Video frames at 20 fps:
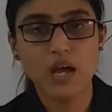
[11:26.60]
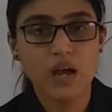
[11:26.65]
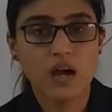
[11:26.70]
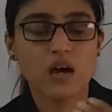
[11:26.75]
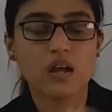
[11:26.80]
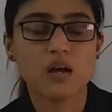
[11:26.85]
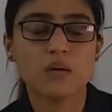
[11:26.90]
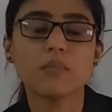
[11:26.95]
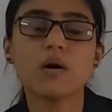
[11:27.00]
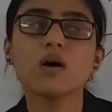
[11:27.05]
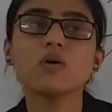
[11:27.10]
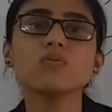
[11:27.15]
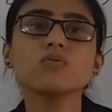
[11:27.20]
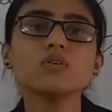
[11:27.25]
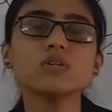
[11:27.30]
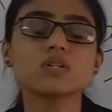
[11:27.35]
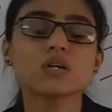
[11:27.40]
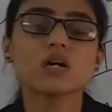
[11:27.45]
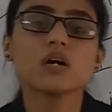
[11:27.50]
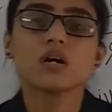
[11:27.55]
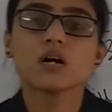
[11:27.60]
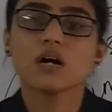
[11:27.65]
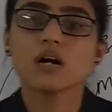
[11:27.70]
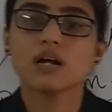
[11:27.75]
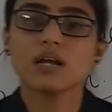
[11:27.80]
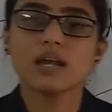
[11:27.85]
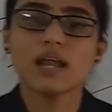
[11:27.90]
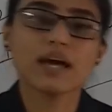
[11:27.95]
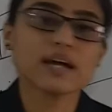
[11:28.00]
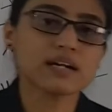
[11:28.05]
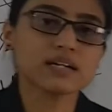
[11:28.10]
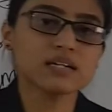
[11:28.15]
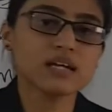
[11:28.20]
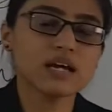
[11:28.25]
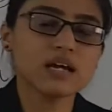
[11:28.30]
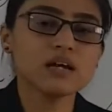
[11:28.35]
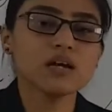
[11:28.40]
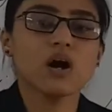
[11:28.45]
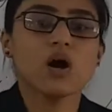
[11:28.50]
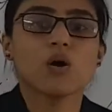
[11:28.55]
an amount
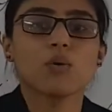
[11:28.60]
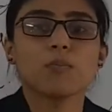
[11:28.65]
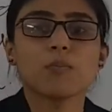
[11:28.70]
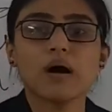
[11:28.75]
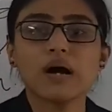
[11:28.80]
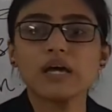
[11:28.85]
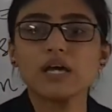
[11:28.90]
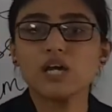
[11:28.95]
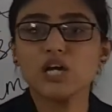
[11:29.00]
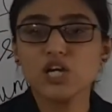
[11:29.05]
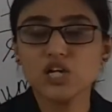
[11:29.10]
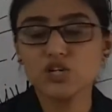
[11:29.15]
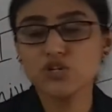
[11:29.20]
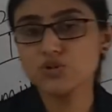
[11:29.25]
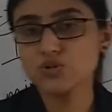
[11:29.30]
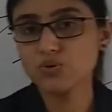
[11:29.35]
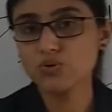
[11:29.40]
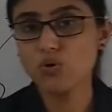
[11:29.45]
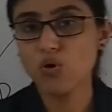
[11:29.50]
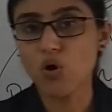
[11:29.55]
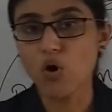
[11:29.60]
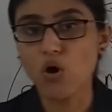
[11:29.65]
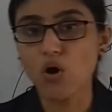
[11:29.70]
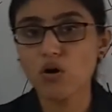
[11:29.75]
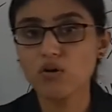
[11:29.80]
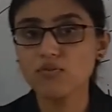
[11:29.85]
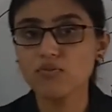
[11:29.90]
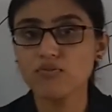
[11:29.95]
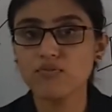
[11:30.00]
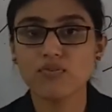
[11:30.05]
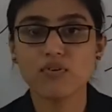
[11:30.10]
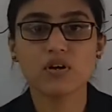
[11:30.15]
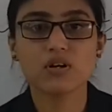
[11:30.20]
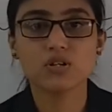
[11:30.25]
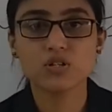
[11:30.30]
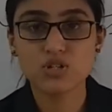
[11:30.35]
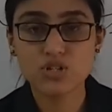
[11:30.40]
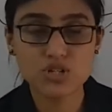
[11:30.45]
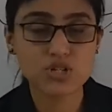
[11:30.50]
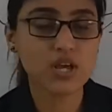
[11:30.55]
collected by issue of
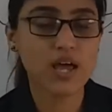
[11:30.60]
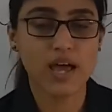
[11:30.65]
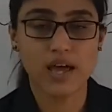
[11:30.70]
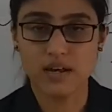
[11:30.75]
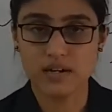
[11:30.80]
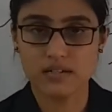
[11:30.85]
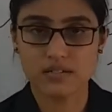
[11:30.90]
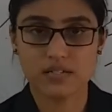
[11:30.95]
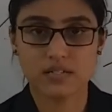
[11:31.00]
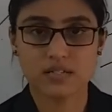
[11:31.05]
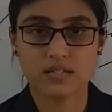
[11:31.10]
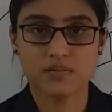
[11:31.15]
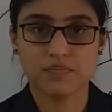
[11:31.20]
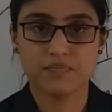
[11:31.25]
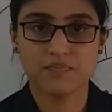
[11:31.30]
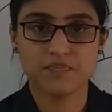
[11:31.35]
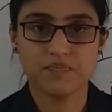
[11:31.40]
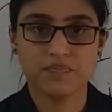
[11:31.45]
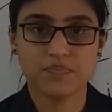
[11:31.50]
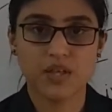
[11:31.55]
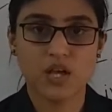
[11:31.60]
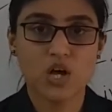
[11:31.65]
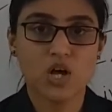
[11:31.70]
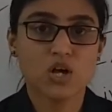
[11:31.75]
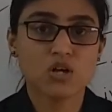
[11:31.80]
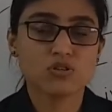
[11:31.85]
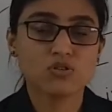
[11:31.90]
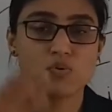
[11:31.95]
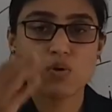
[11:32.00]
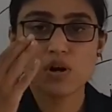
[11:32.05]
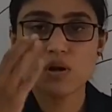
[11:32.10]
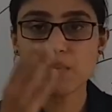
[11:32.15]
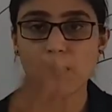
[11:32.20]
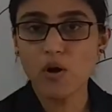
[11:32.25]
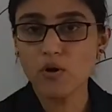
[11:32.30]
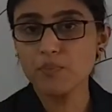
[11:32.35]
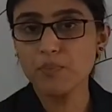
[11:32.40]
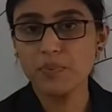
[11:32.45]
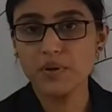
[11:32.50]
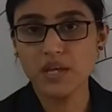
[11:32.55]
shares. So what
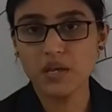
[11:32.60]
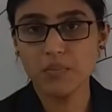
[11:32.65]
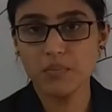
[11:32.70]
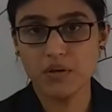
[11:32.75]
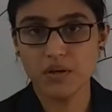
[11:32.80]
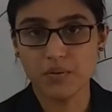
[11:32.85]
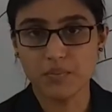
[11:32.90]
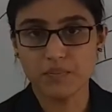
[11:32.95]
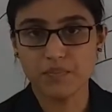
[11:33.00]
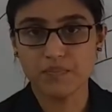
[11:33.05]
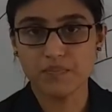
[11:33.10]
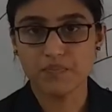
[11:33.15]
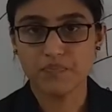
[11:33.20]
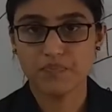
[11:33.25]
about premium?